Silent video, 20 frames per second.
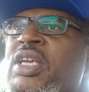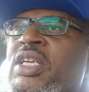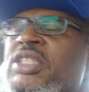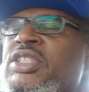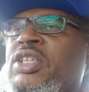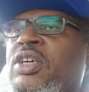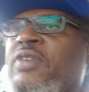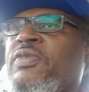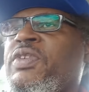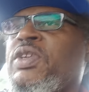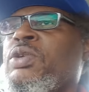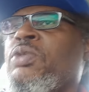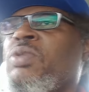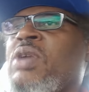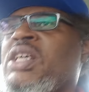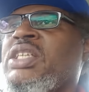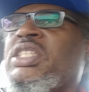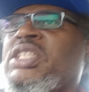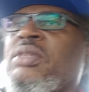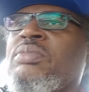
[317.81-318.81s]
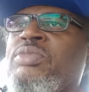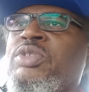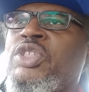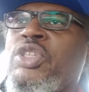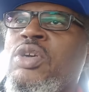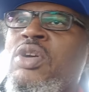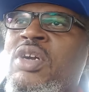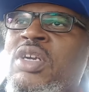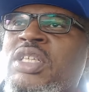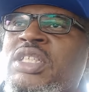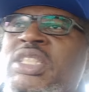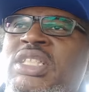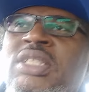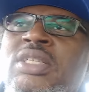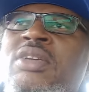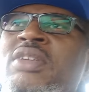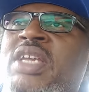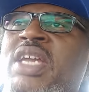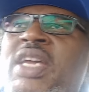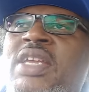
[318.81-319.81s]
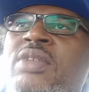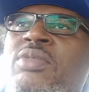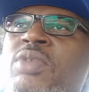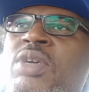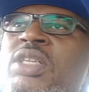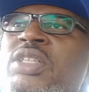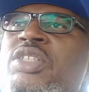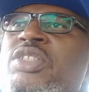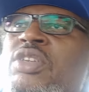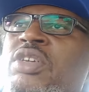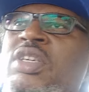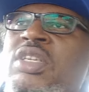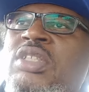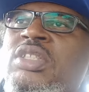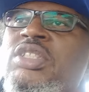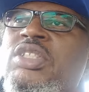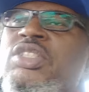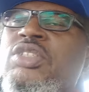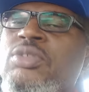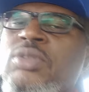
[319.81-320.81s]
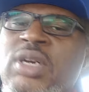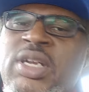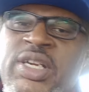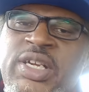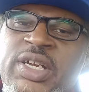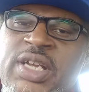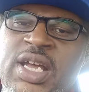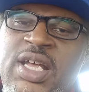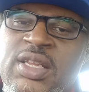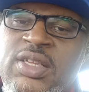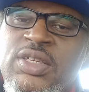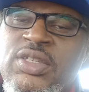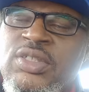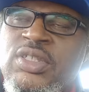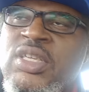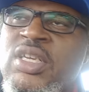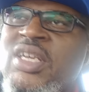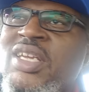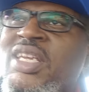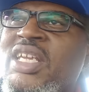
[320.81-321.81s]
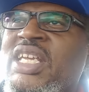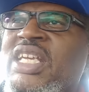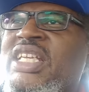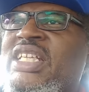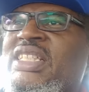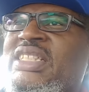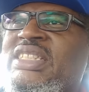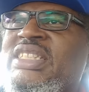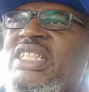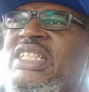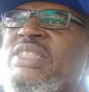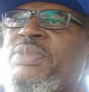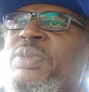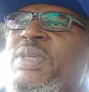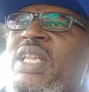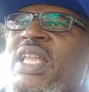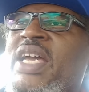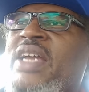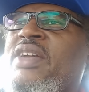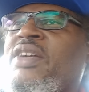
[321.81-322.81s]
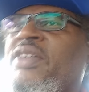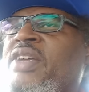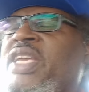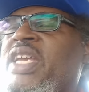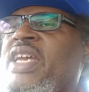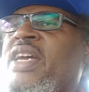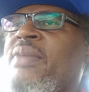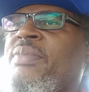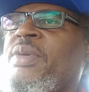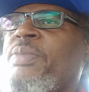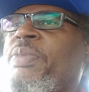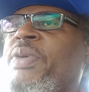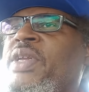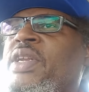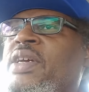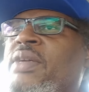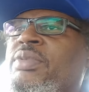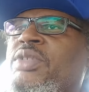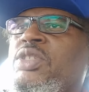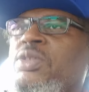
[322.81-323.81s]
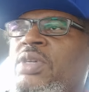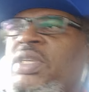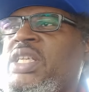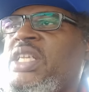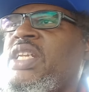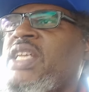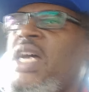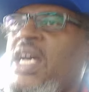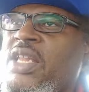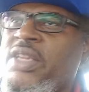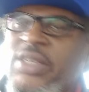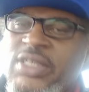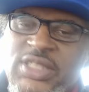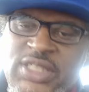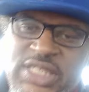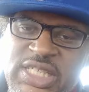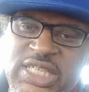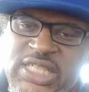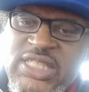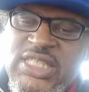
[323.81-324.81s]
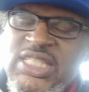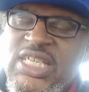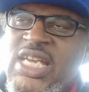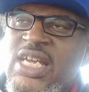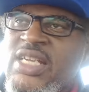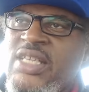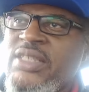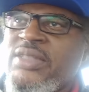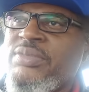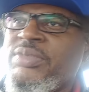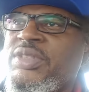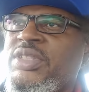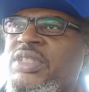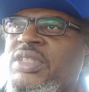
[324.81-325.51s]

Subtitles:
So if you want some Jordans, it's okay to want Jordans, $200. Just be like, okay, I'm going to put up $20 10 times.